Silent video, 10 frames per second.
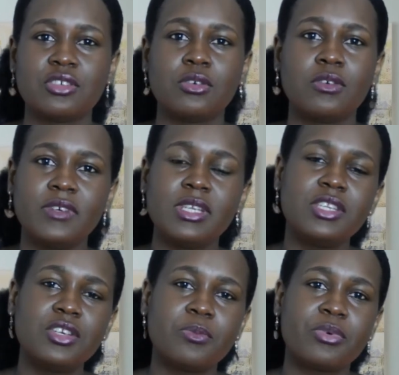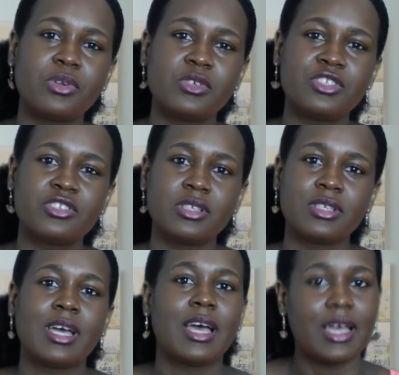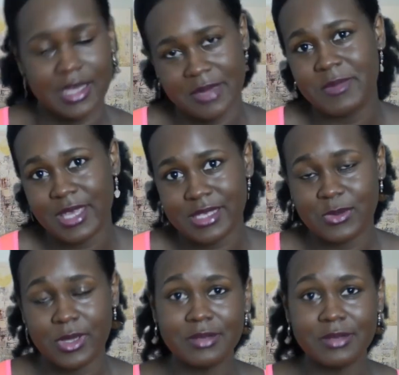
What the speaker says: over the neoprene wish trainer, me as well.